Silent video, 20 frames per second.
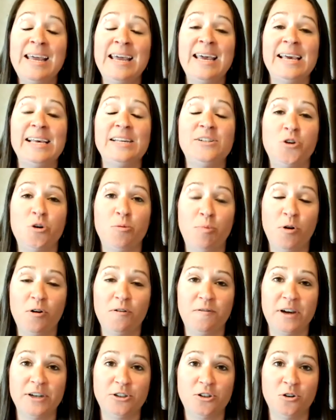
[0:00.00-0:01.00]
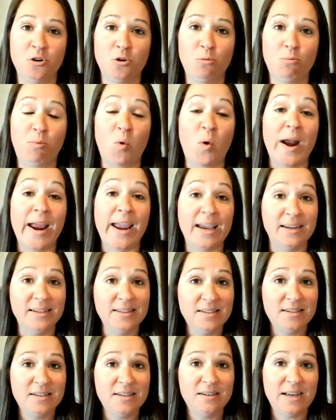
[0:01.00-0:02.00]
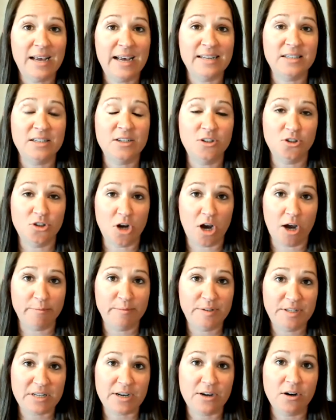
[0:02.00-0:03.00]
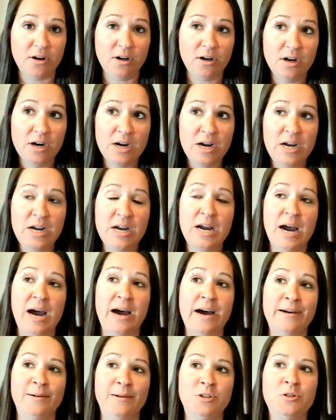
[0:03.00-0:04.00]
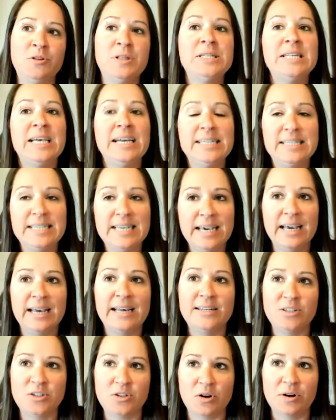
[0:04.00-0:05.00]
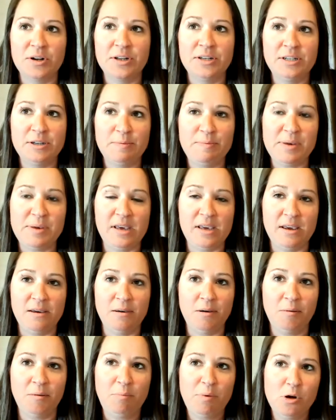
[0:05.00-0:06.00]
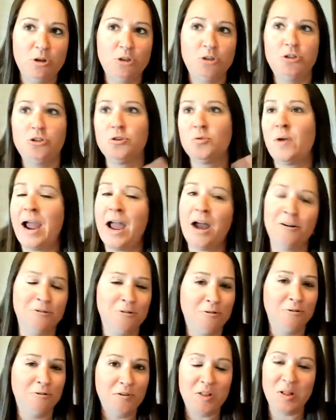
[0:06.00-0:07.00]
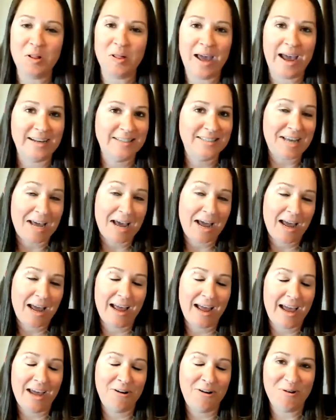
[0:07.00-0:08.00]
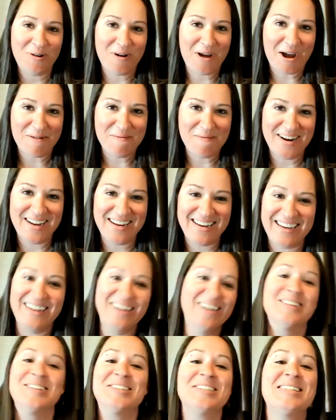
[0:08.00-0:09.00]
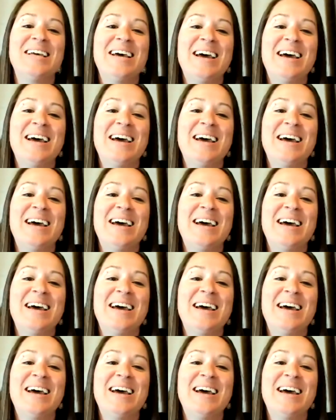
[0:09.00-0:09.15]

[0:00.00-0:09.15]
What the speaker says: is your professional brand as a job seeker. So this idea has started to be pushed around for the last, I don't know how many years.